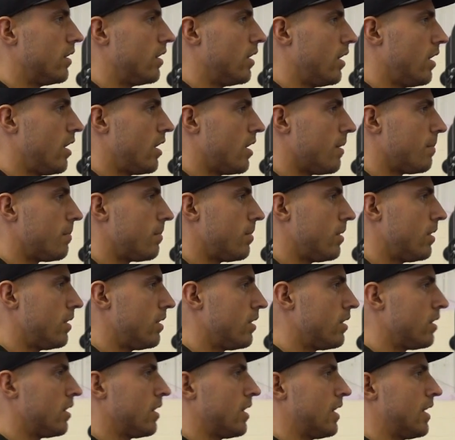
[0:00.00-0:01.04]

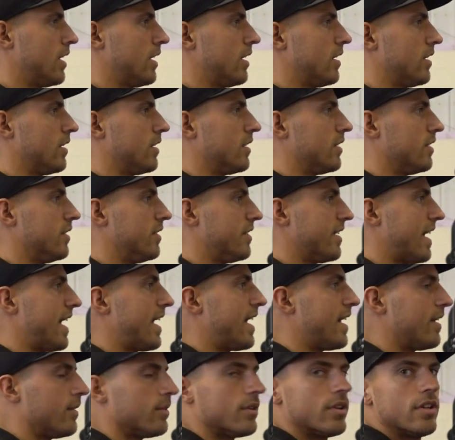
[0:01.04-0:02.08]
up,
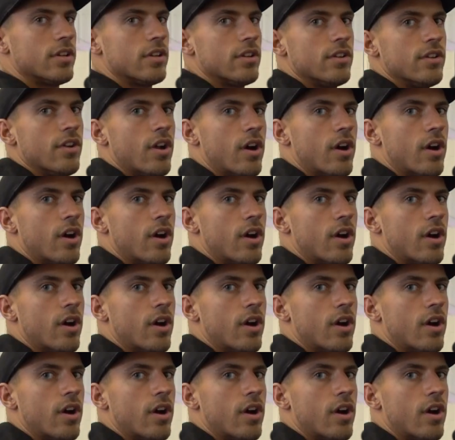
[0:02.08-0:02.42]
down,